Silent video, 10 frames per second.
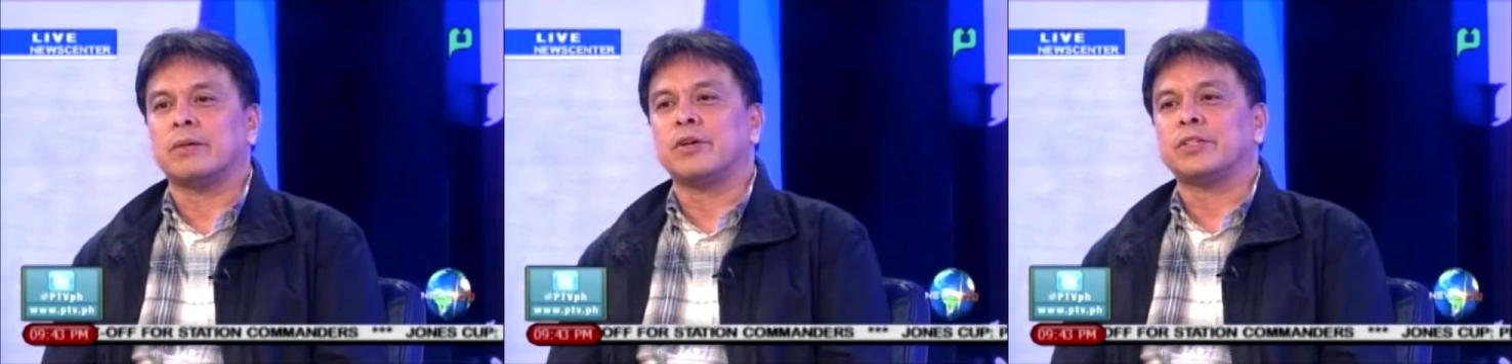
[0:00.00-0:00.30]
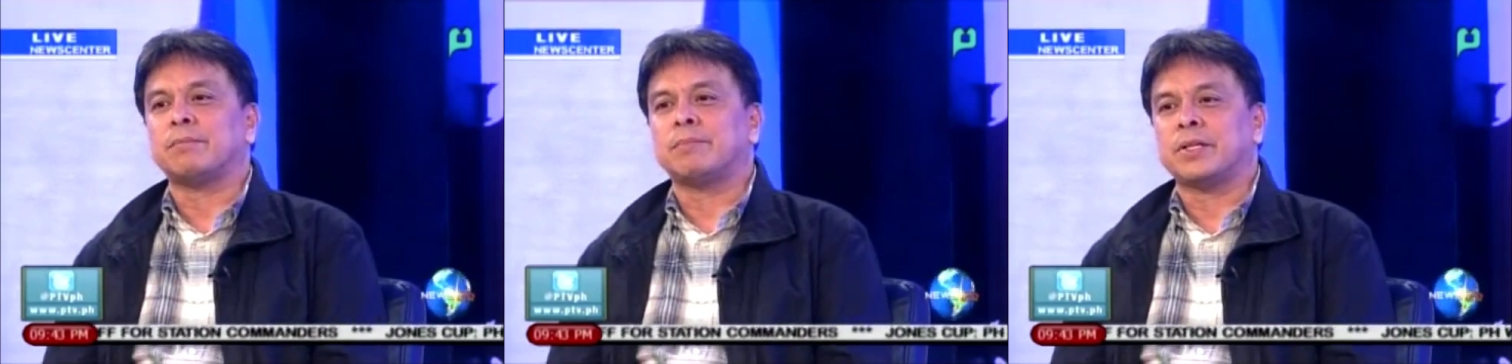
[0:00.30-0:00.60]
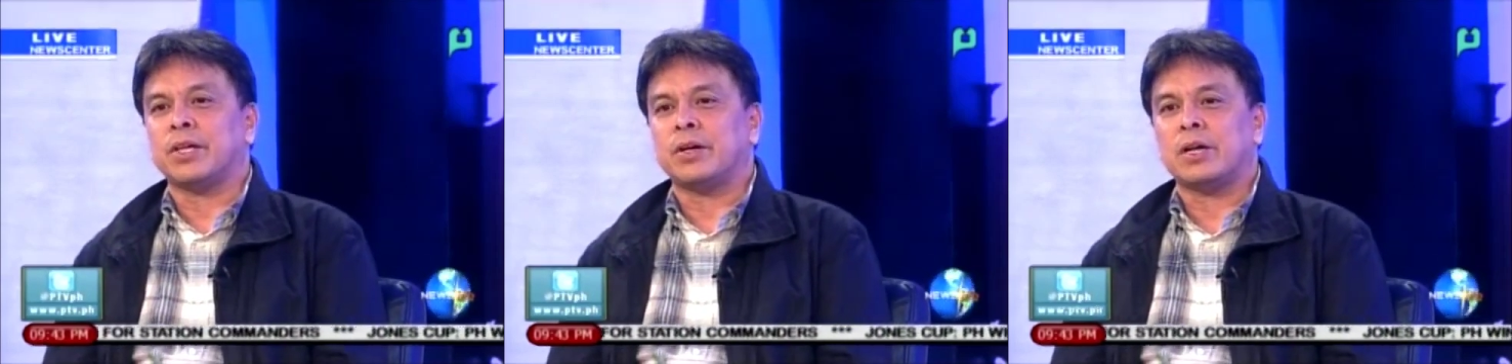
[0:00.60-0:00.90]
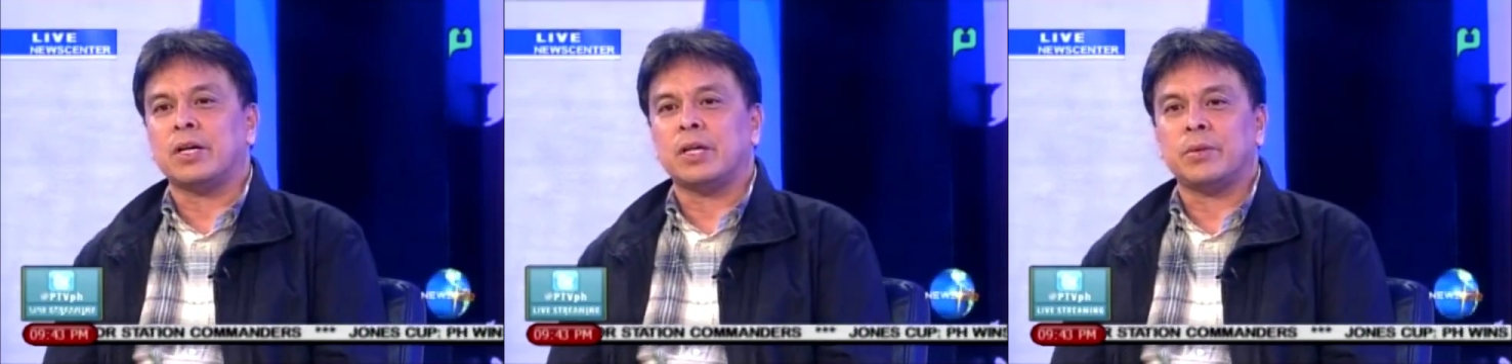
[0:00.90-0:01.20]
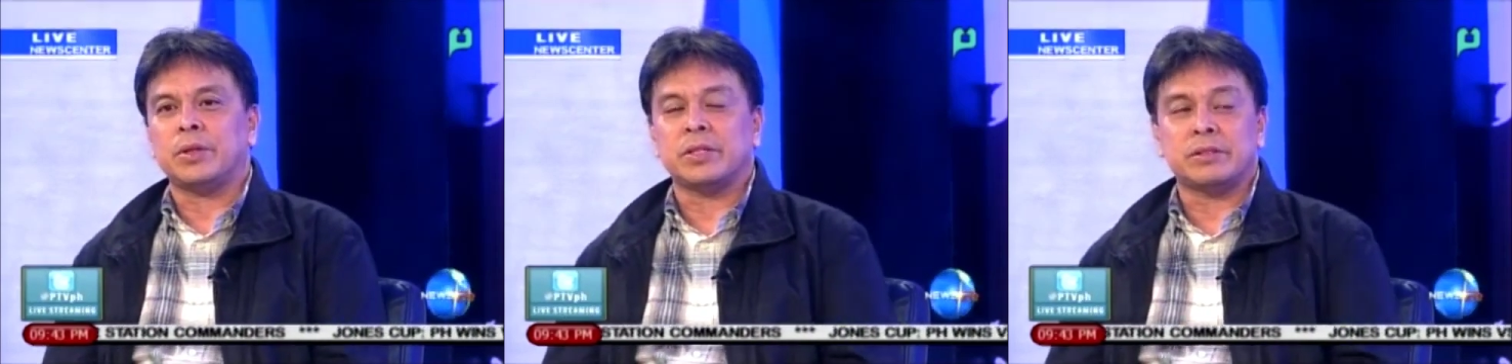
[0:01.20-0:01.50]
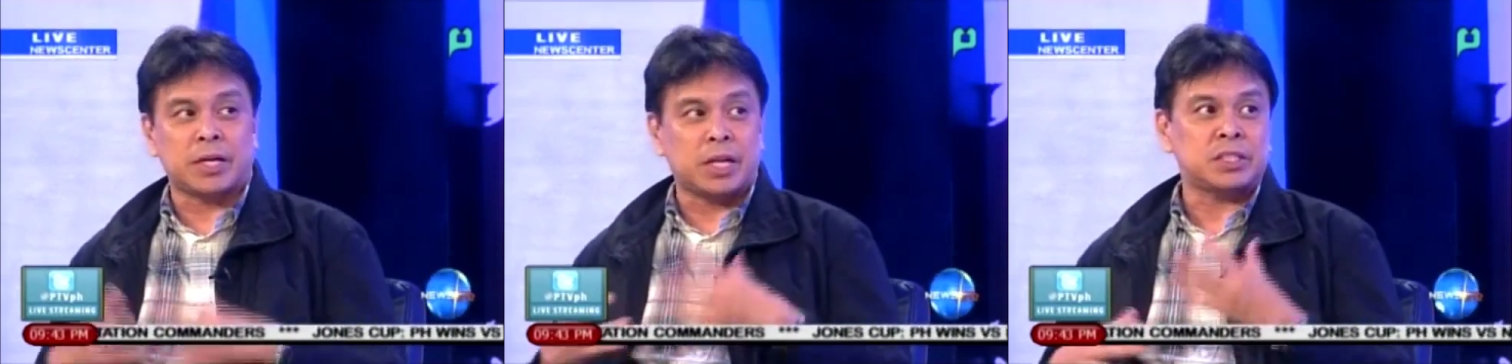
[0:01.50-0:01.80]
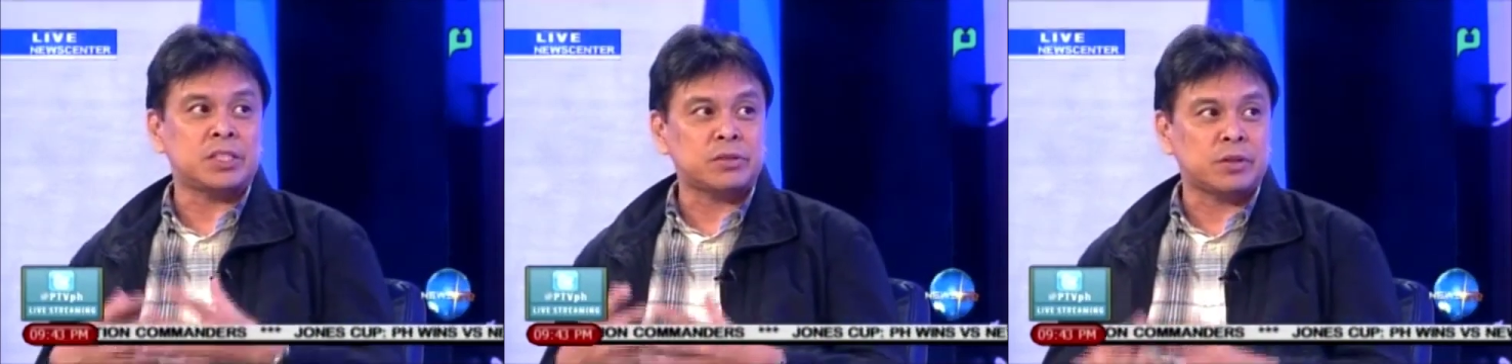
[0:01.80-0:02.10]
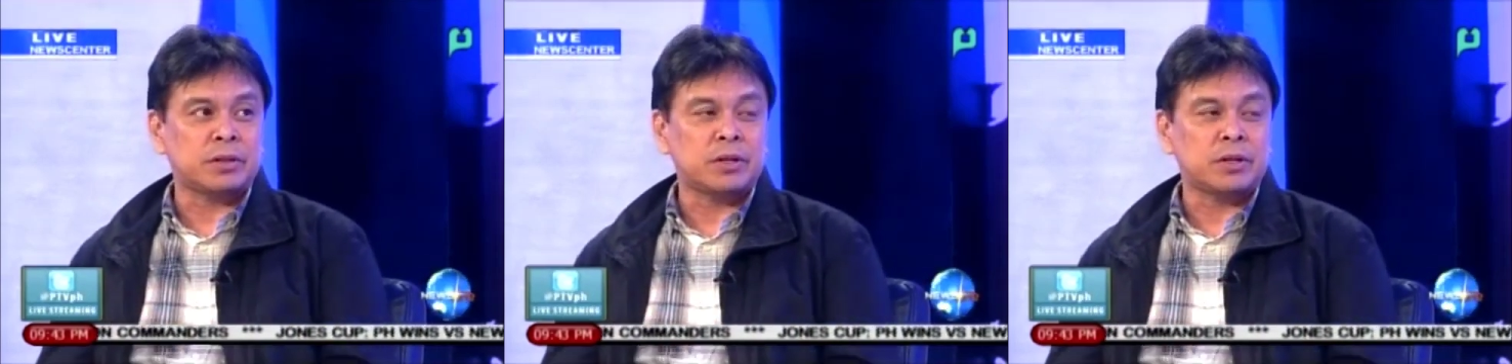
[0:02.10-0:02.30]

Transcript: water, particularly with this rainy season.